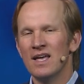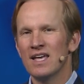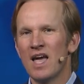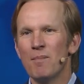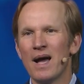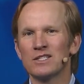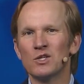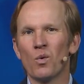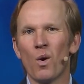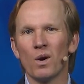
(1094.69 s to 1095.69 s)
came back to
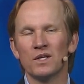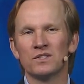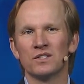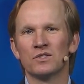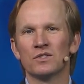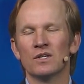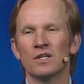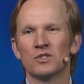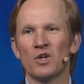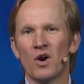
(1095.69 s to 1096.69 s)
New Orleans and
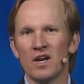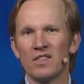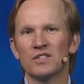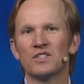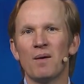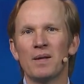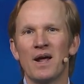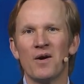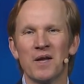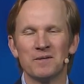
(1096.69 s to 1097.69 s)
started in the seminary.